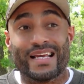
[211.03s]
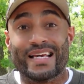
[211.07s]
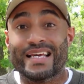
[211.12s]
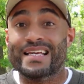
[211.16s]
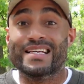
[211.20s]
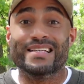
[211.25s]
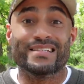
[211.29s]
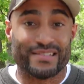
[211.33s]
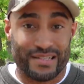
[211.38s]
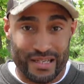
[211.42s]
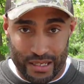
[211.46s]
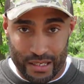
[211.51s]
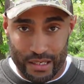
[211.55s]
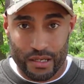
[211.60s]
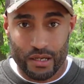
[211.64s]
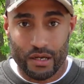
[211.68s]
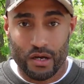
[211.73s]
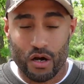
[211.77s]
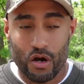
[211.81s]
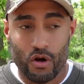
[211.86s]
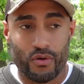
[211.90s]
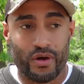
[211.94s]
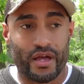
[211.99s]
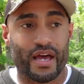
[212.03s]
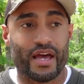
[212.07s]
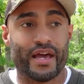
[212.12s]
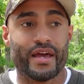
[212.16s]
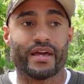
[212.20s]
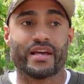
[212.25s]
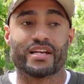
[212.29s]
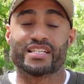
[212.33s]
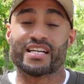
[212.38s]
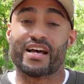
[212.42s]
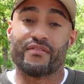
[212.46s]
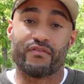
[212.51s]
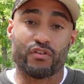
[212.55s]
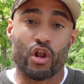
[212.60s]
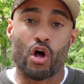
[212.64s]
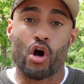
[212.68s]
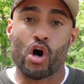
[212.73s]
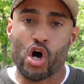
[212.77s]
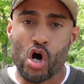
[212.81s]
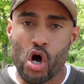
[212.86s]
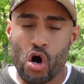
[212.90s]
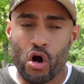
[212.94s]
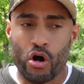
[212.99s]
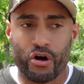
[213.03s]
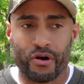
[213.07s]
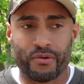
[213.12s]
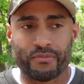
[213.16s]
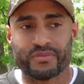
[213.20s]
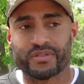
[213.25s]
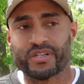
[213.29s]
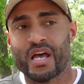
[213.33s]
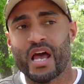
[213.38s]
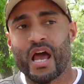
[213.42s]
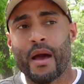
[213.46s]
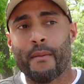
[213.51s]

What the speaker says: easy, okay? Because I have long arms.